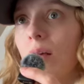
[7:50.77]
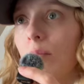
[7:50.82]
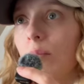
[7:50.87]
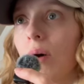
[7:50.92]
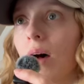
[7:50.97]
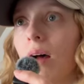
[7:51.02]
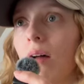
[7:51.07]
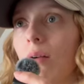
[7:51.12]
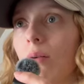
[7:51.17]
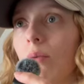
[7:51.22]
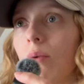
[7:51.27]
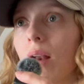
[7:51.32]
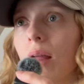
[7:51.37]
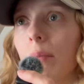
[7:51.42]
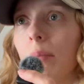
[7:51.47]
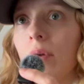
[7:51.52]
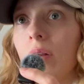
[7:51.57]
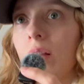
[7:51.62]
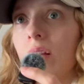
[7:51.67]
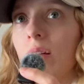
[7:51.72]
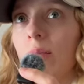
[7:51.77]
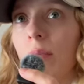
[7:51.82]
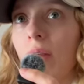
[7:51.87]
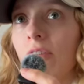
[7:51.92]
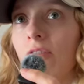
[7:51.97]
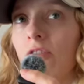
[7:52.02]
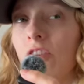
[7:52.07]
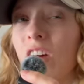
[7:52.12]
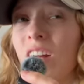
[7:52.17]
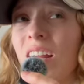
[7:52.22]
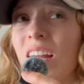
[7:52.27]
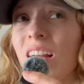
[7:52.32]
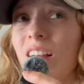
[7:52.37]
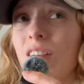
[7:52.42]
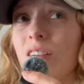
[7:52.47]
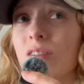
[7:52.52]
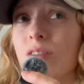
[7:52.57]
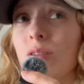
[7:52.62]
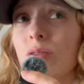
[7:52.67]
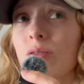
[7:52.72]
but when I put it on my foot, it
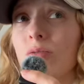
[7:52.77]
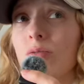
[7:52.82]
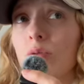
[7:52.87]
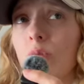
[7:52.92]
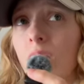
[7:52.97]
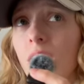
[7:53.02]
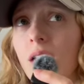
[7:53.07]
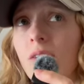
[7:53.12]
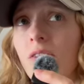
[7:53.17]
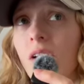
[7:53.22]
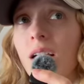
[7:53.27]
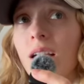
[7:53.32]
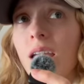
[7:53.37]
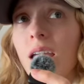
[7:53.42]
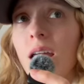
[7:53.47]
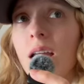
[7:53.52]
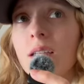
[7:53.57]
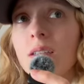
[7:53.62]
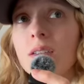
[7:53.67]
looked really funky.